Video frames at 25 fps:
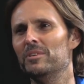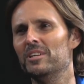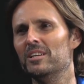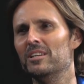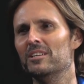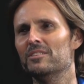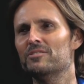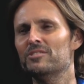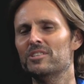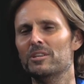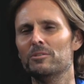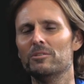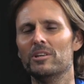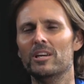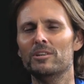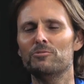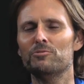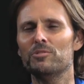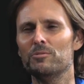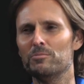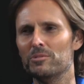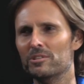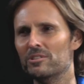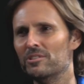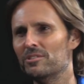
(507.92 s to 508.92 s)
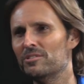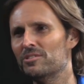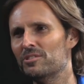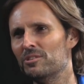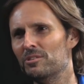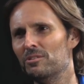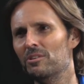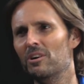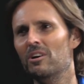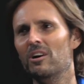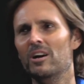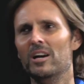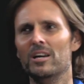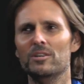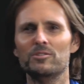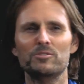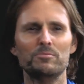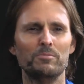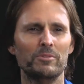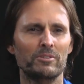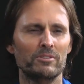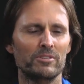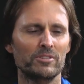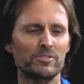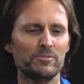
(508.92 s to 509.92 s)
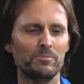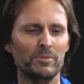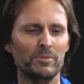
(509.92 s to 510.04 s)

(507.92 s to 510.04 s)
be attributed to higher spirits,